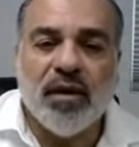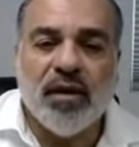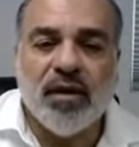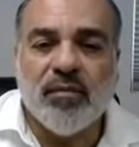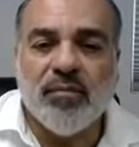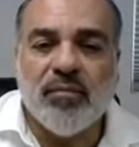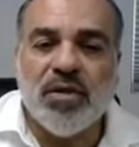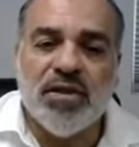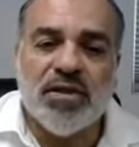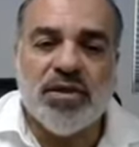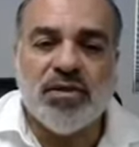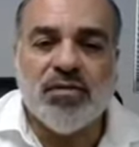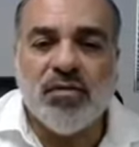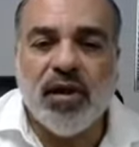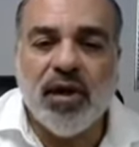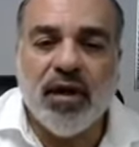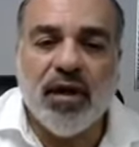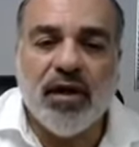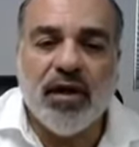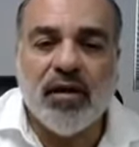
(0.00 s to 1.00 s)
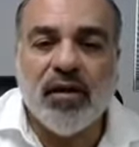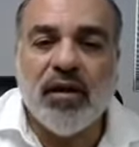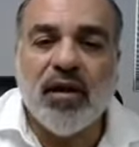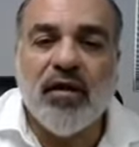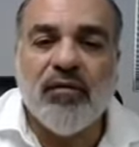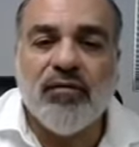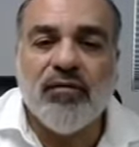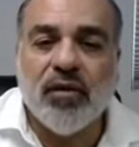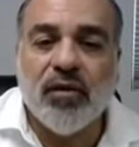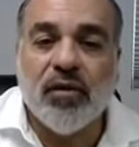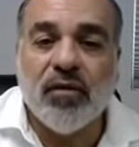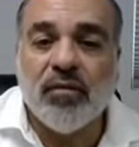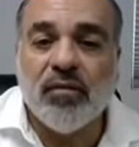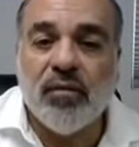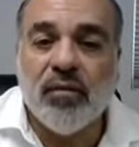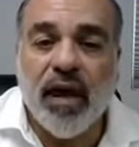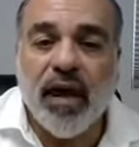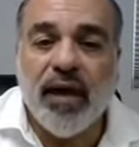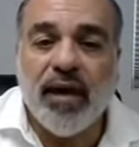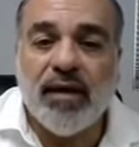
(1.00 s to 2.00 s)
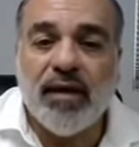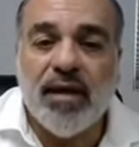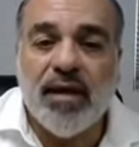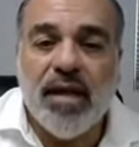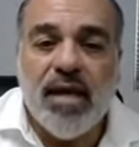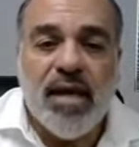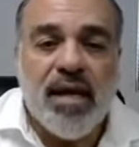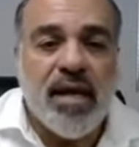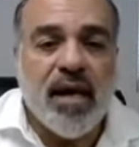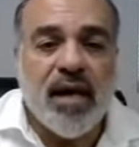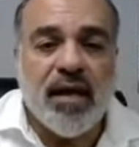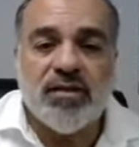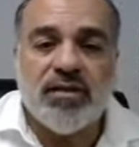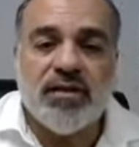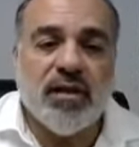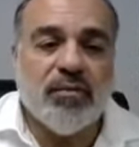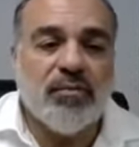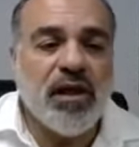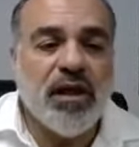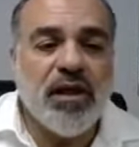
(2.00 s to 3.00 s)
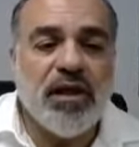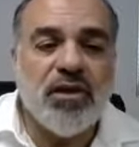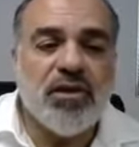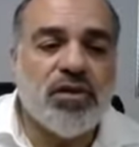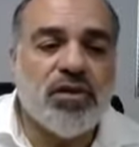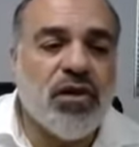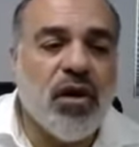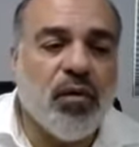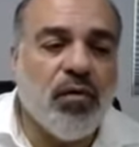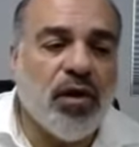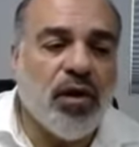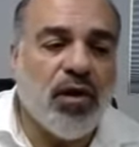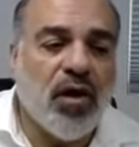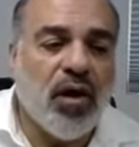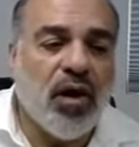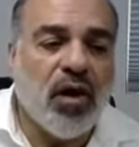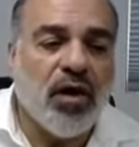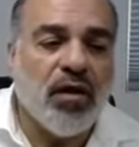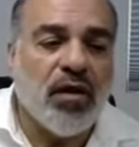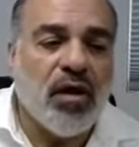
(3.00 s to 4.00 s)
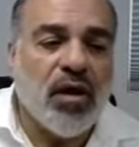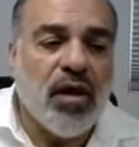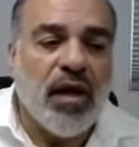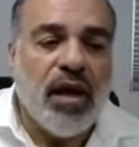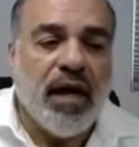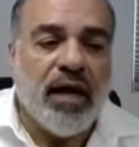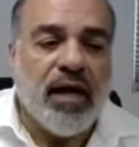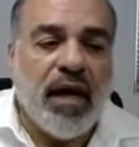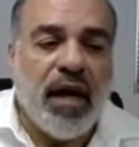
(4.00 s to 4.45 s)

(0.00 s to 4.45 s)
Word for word: mystery lover, right? Something is going on. And